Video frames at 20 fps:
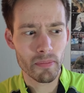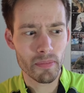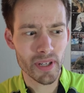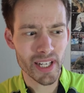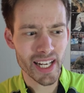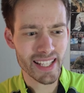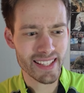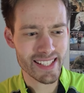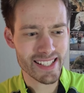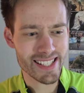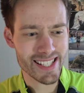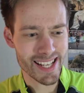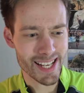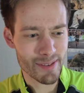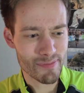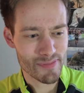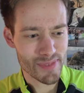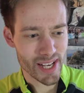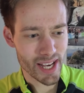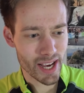But at the
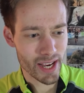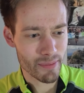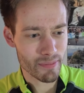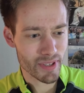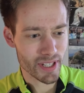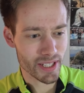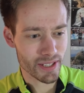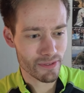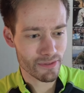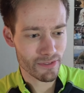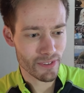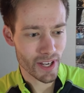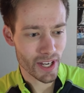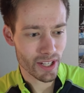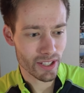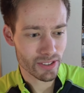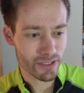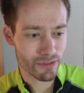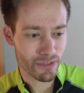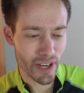same time, it
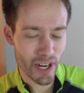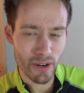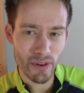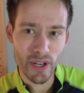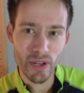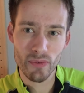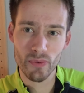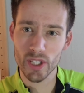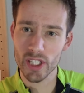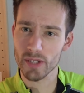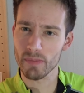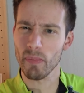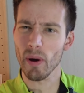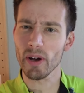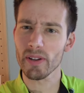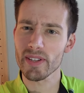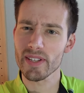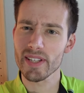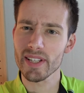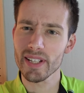felt very
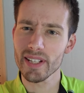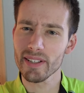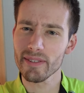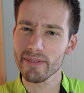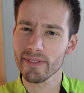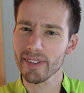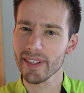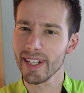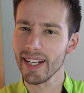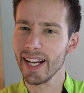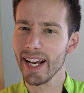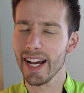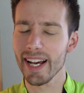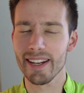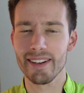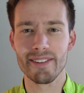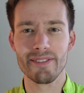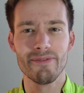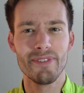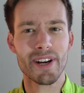responsive
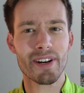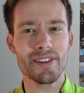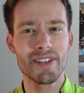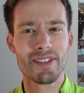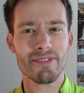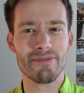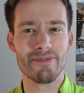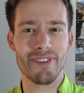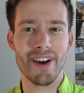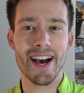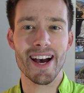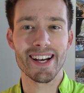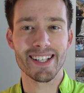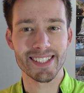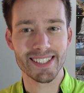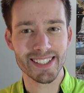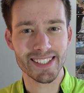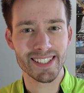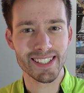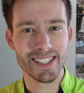and very
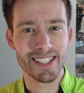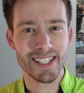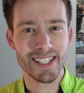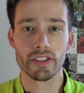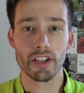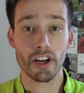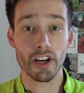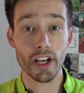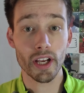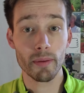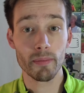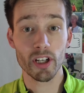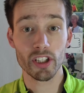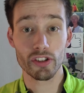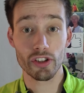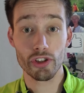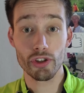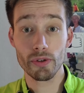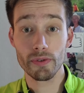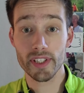fast. Talking about
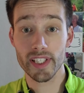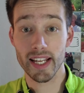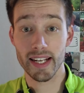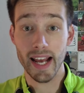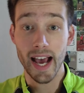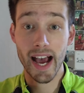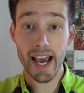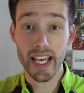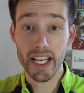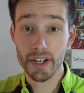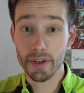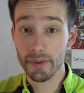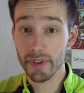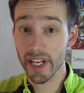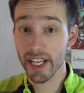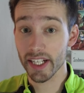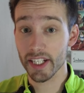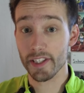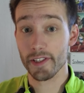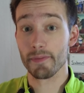the shoes that I
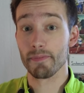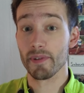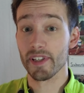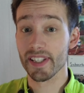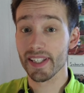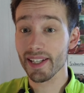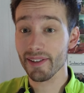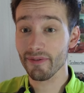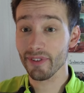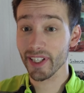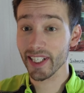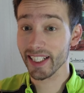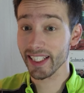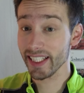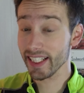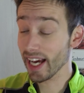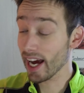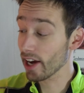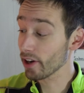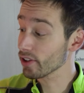created
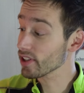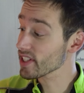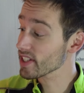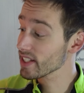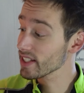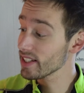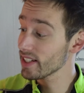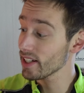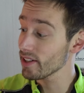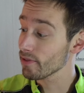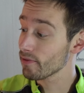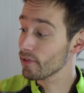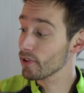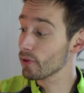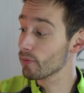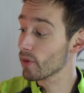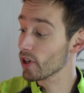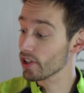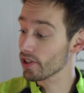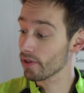specifically, I honestly didn't
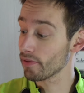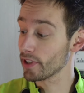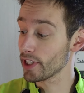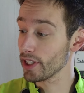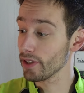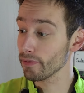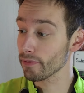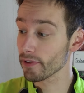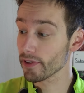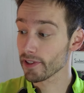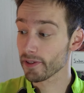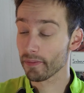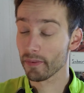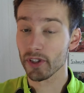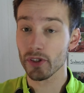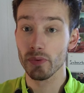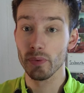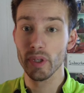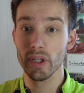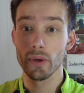feel much of a difference
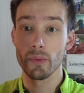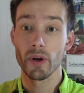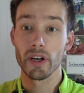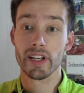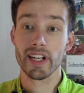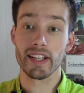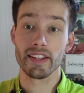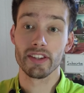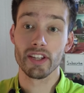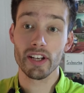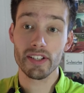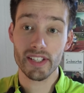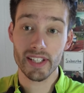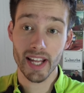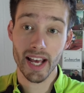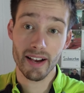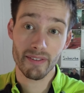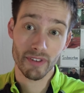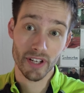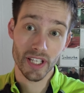between the one that doesn't
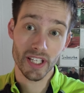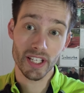have a